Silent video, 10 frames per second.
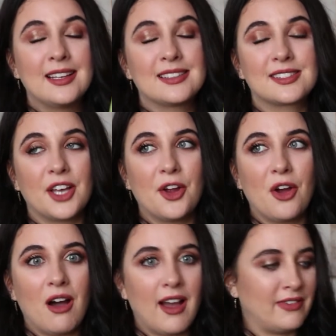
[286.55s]
So
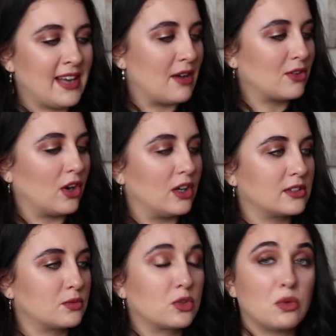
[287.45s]
I've now
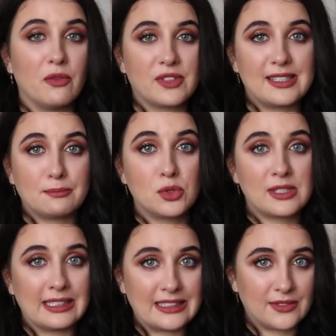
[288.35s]
got the one for more
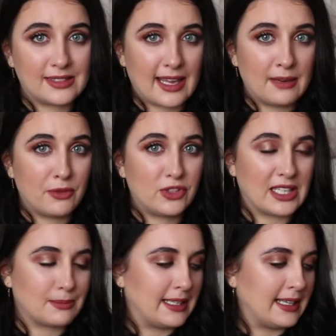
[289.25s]
sensitive skin with
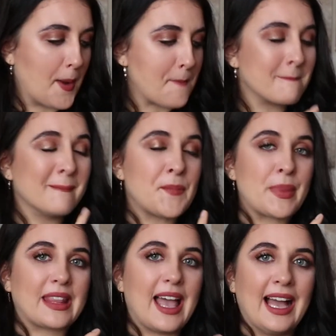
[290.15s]
jasmine in it,
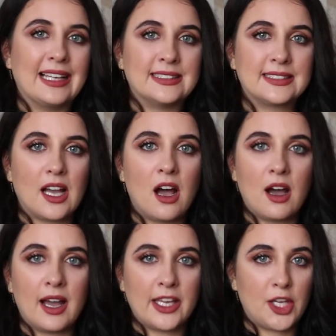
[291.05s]
and
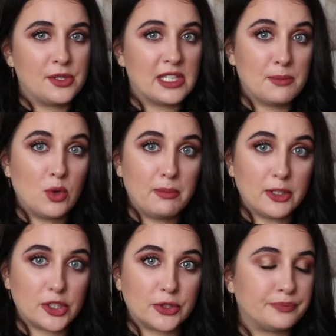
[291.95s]
I use a smaller
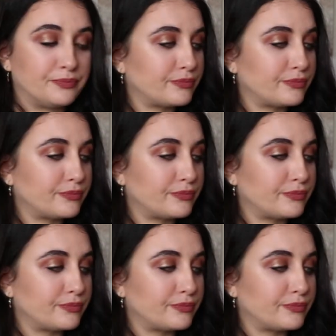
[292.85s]
bottle.